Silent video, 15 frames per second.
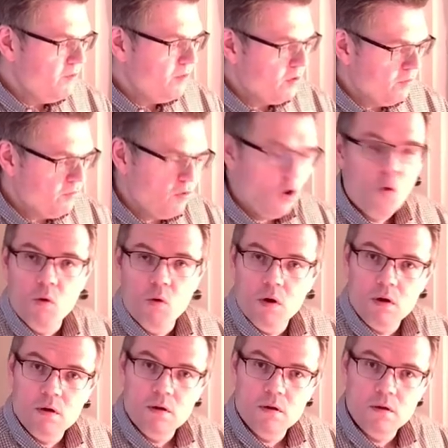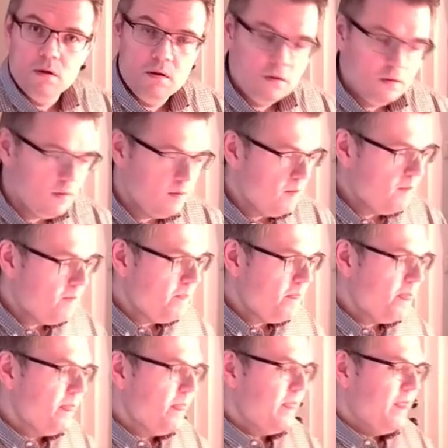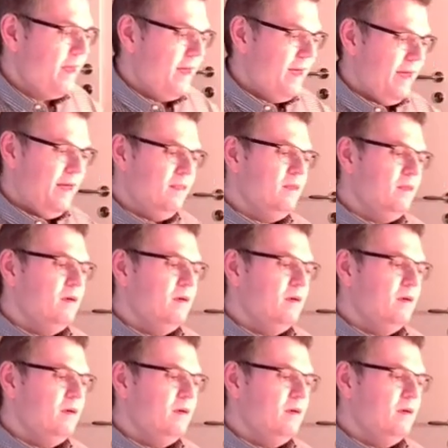the flow. Okay? And